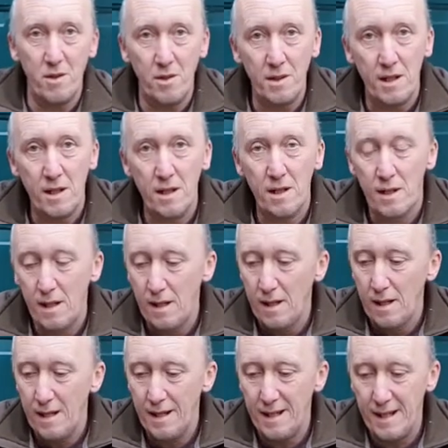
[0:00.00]
on
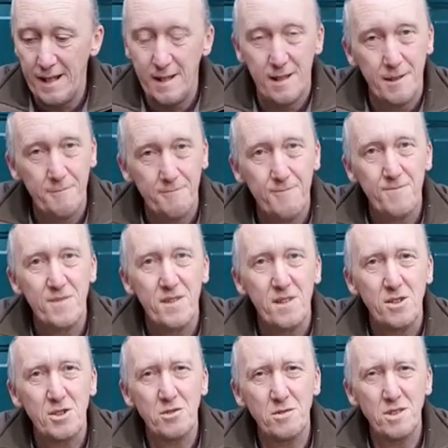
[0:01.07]
and that
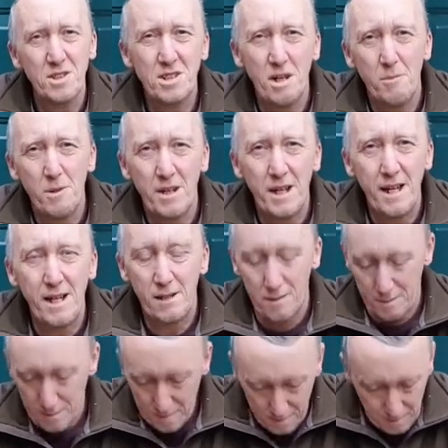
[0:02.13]
during the summer and that,
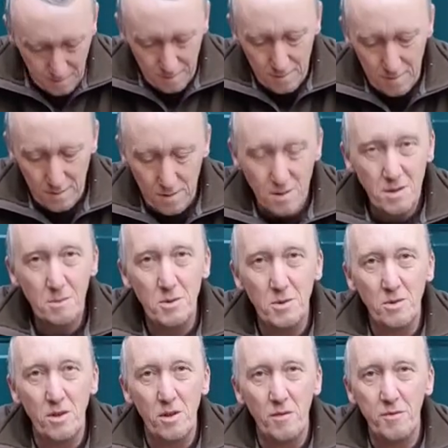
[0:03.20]
because I'm
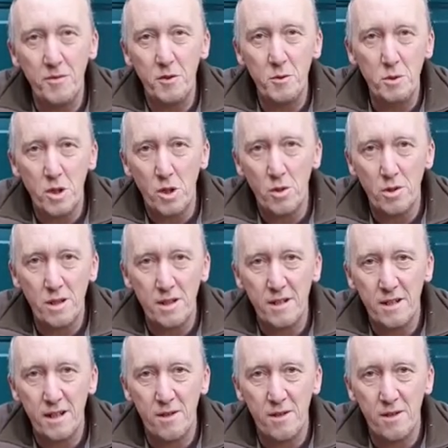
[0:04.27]
doing a lot of food cooking and